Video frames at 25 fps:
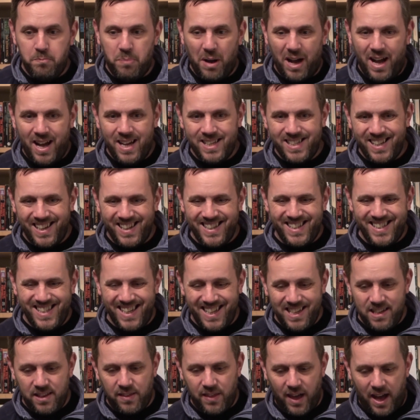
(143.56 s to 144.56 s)
but as I
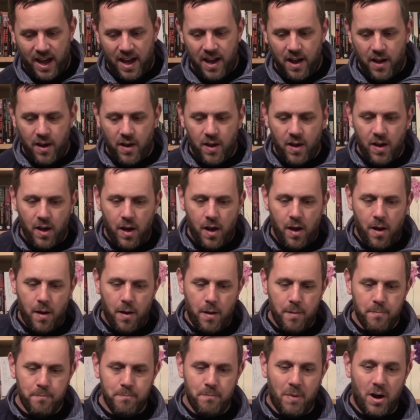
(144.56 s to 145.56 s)
did that,
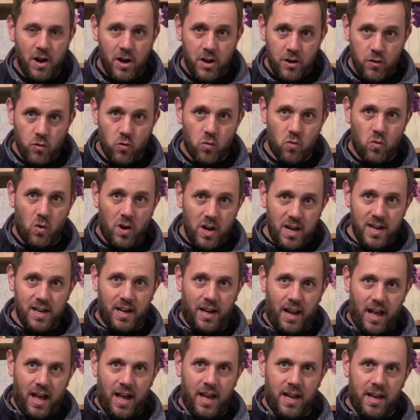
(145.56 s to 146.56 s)
my
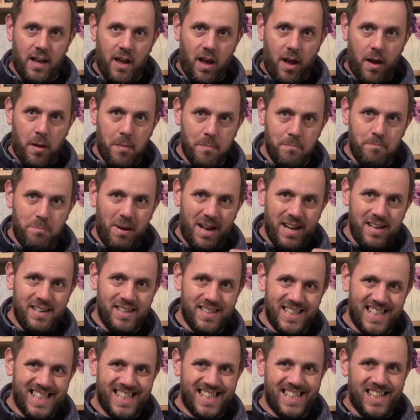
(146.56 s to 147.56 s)
right leg
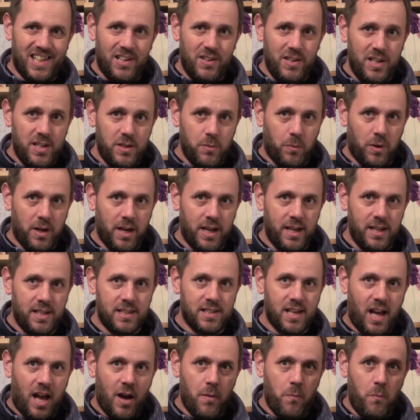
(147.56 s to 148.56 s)
bent
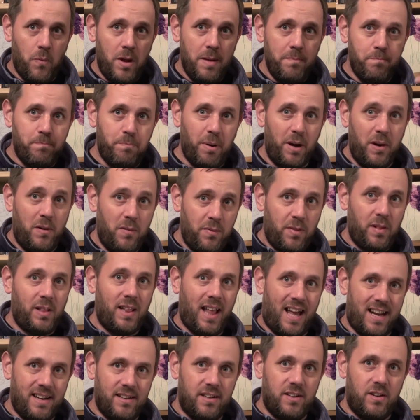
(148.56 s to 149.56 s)
sideways, and we both
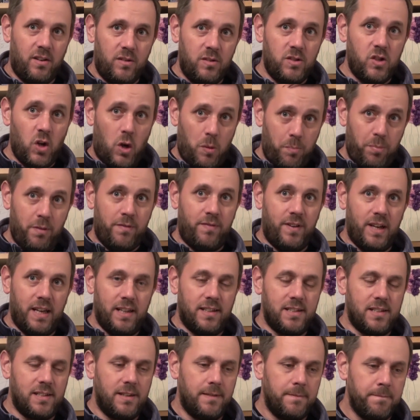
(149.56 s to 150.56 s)
landed on top of
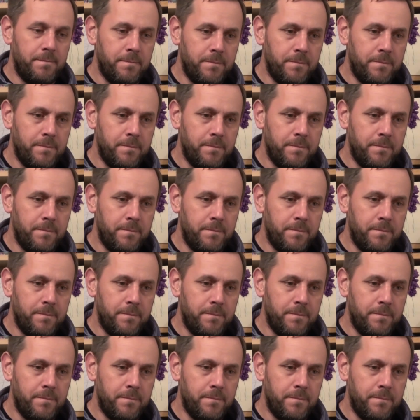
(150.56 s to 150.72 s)
it.